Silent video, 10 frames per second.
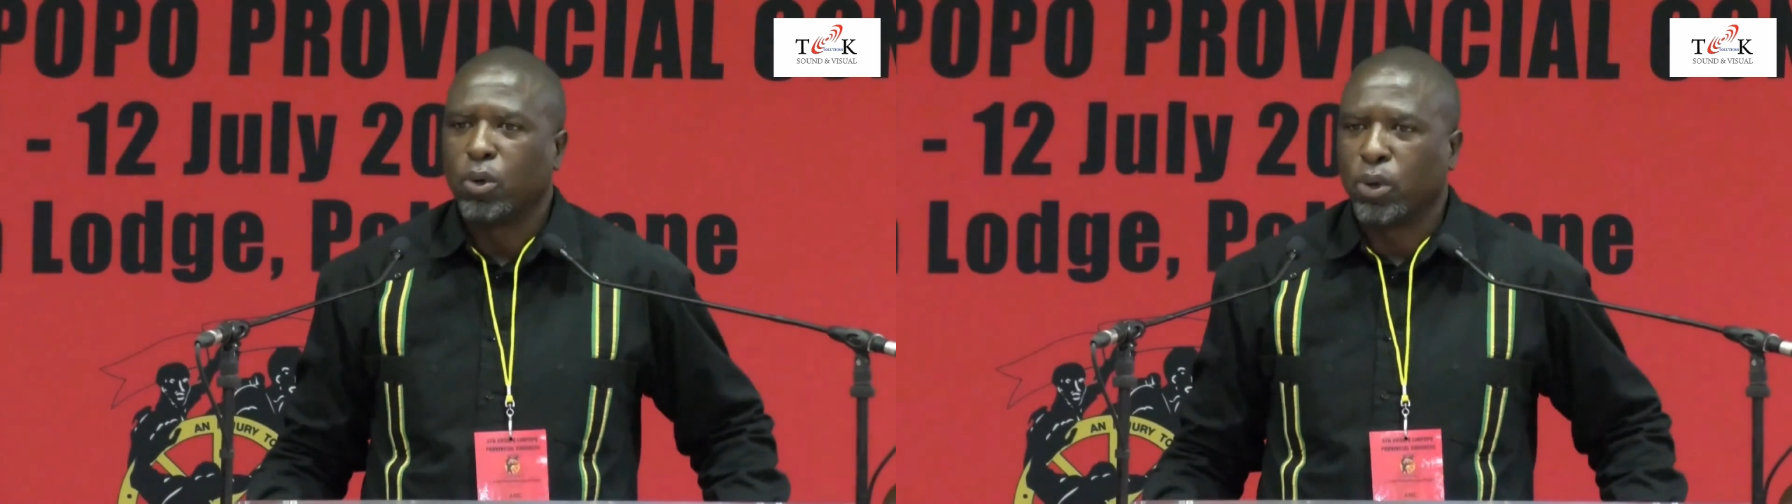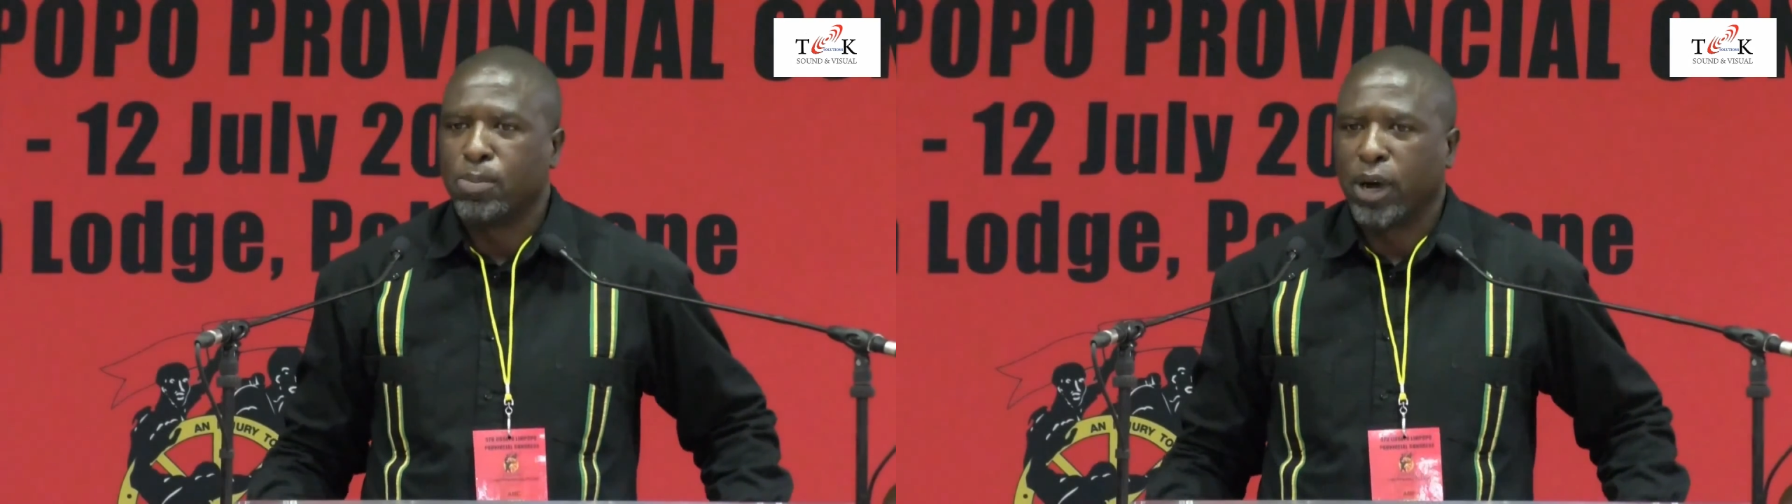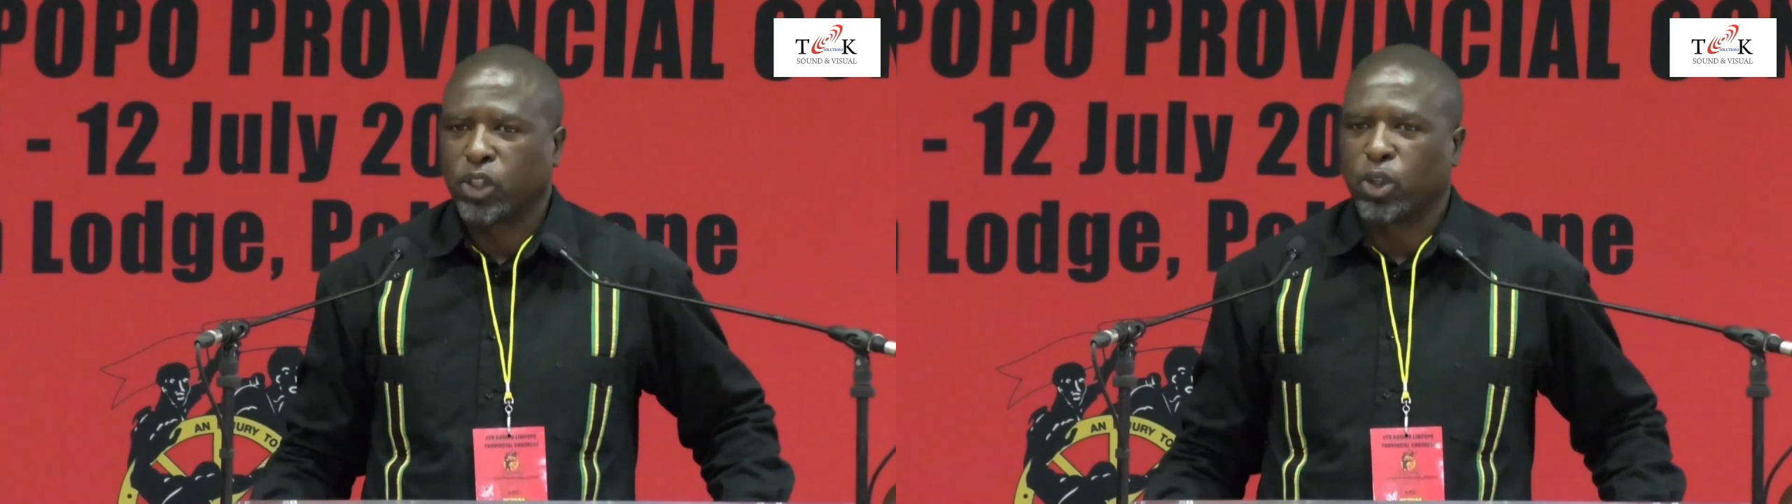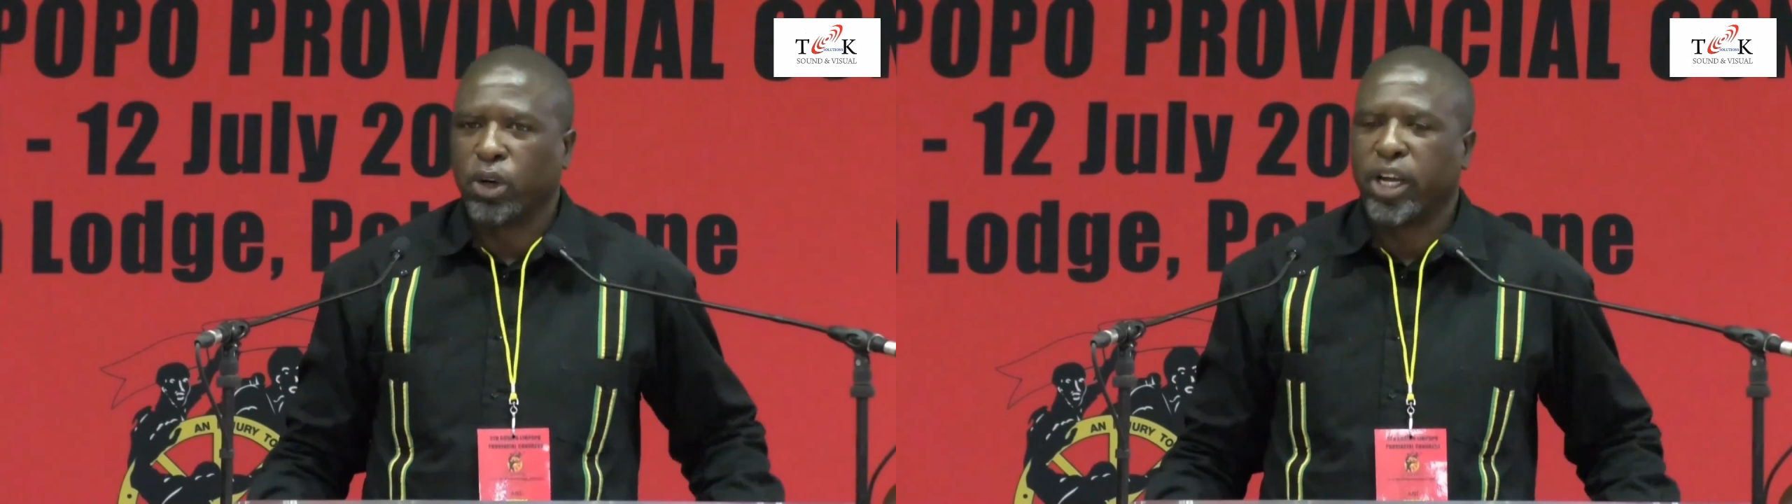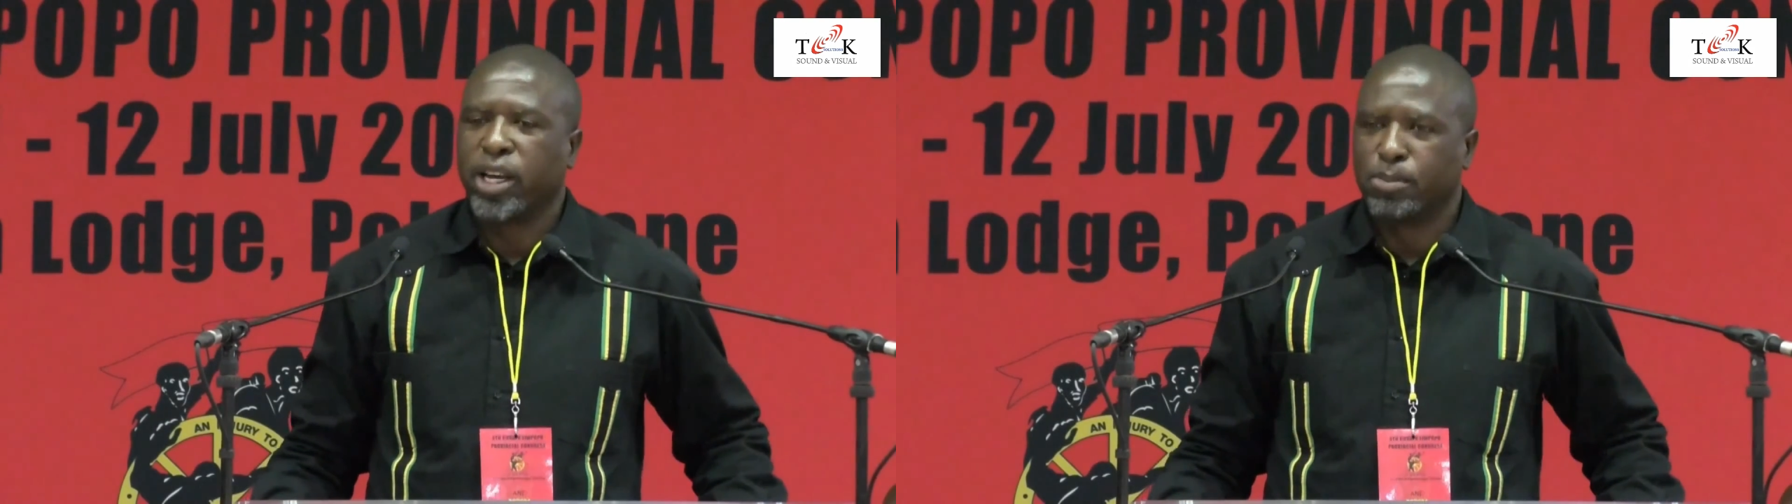we must
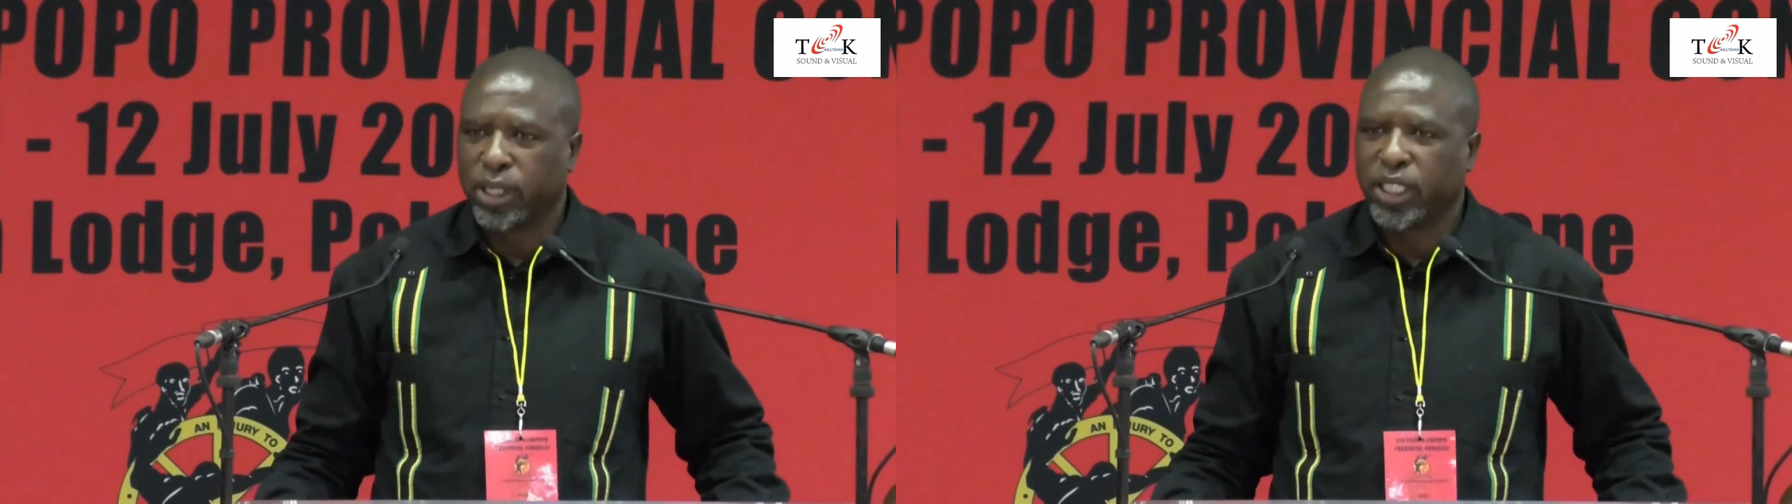go and